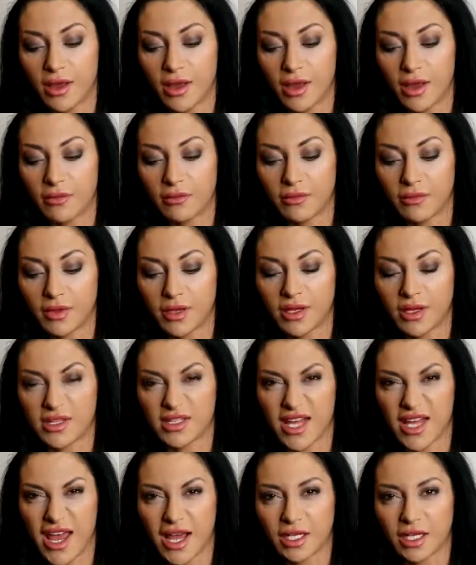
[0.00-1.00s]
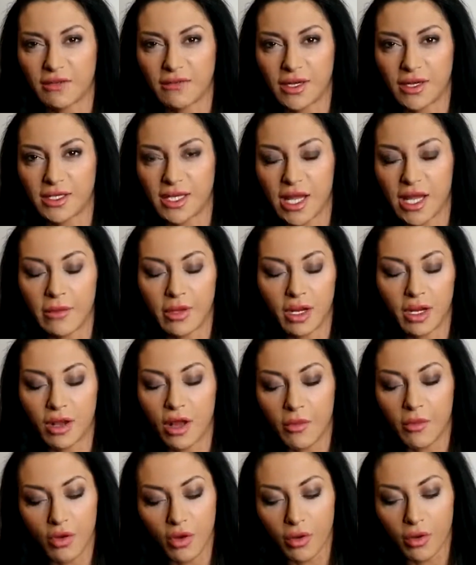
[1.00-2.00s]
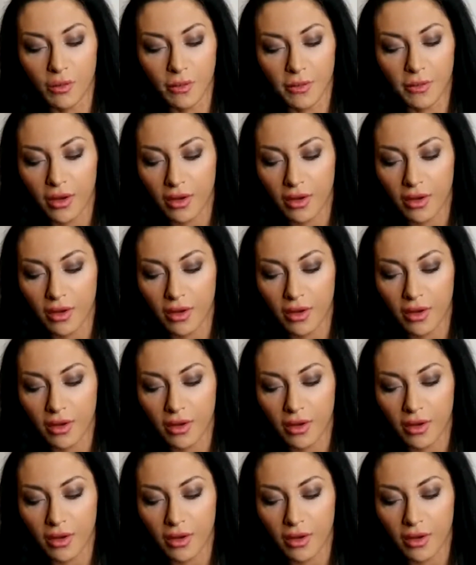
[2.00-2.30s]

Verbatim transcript: because it activates the lemon a lot more.